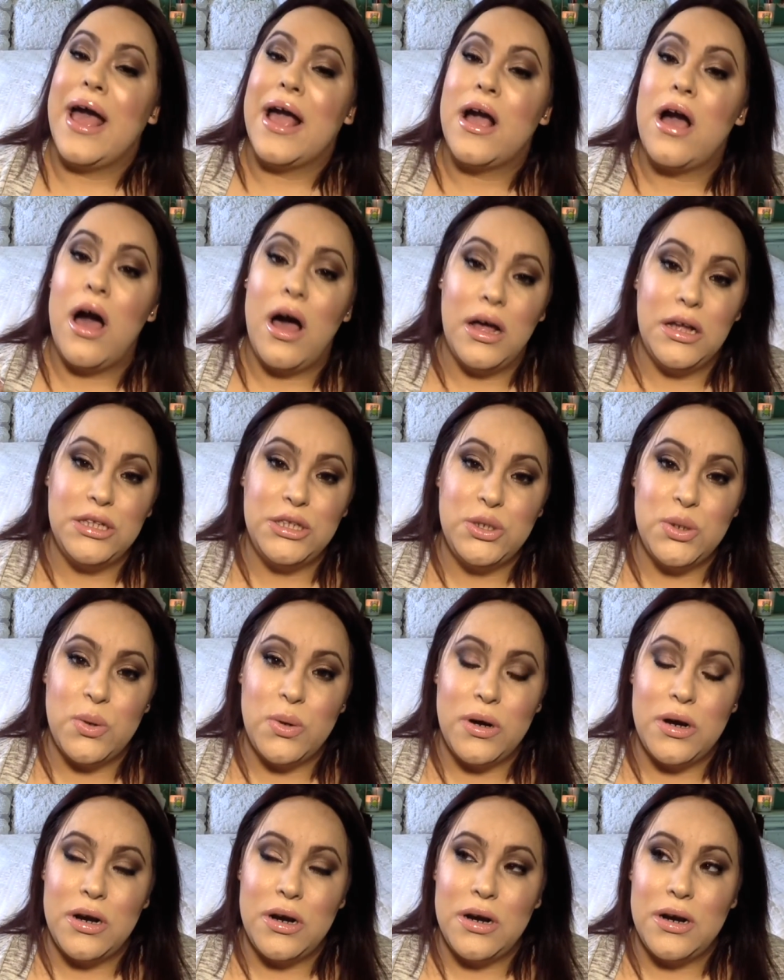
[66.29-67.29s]

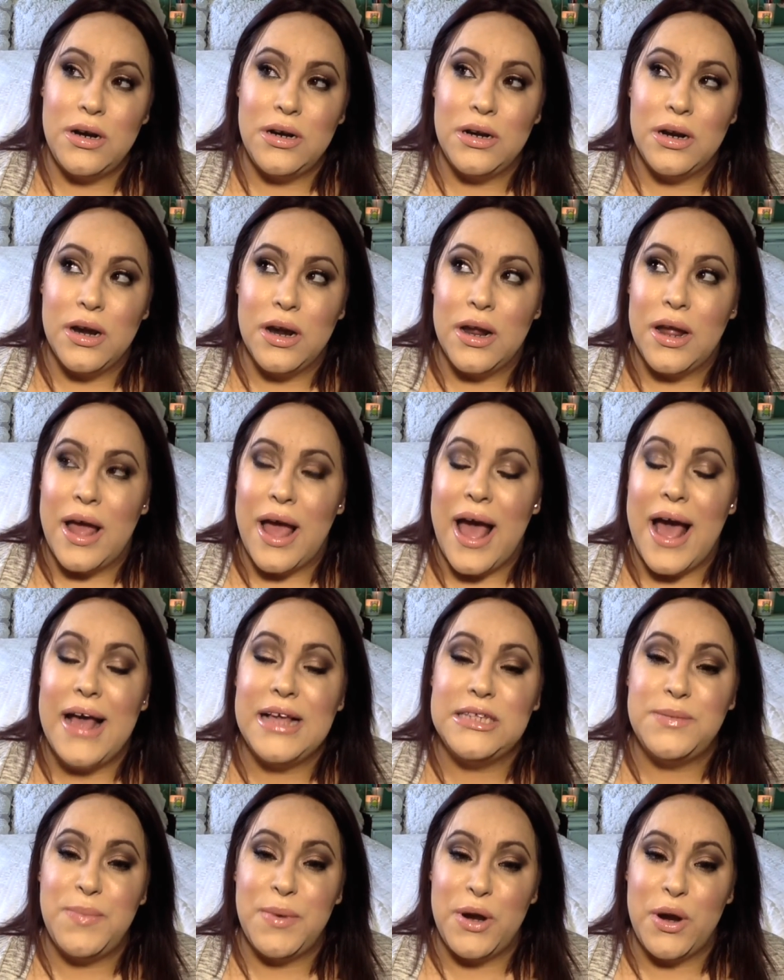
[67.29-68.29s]
contour
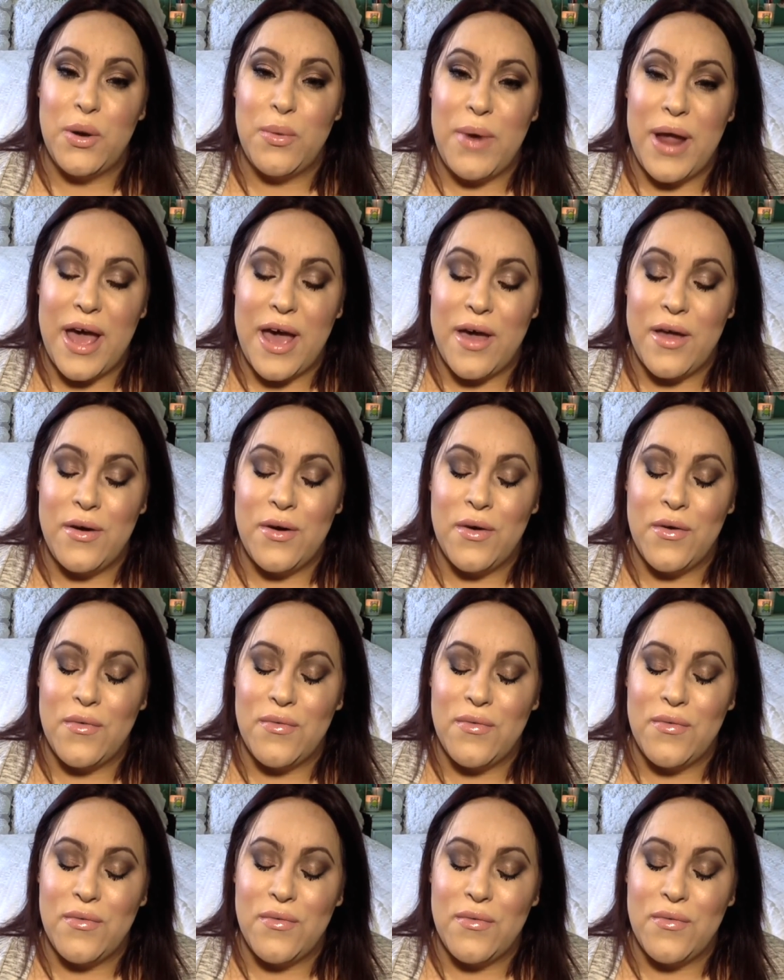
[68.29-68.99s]
has been around